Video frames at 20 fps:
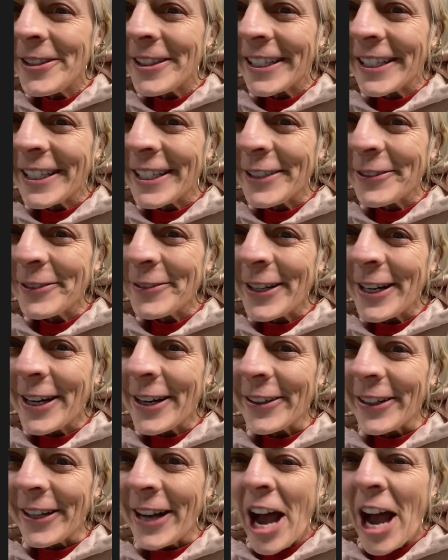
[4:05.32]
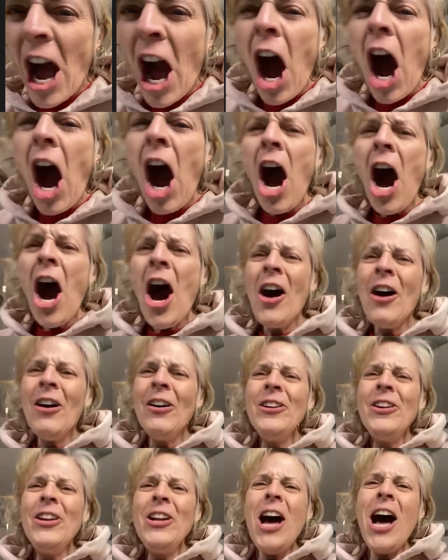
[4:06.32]
thinking about?"
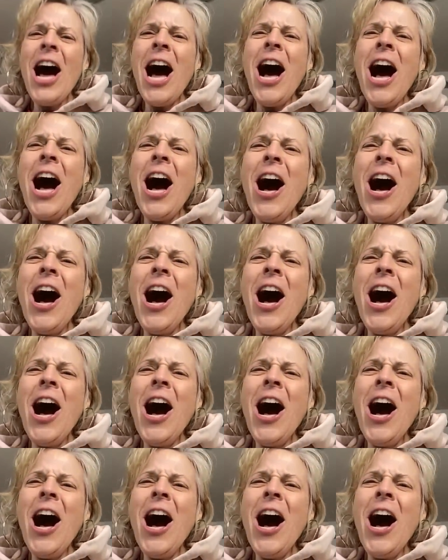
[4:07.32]
Oh, no.